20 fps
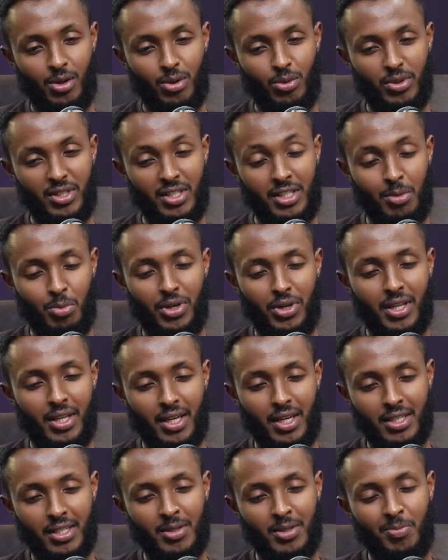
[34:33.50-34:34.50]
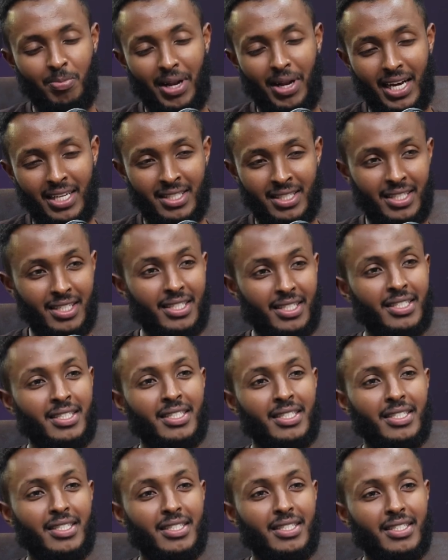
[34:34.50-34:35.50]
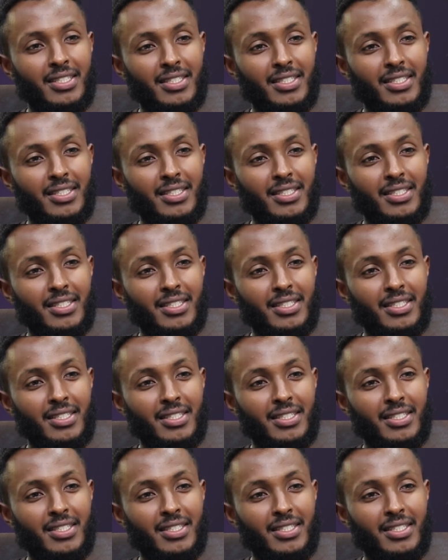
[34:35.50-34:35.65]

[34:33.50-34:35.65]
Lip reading: When someone thinks plastics,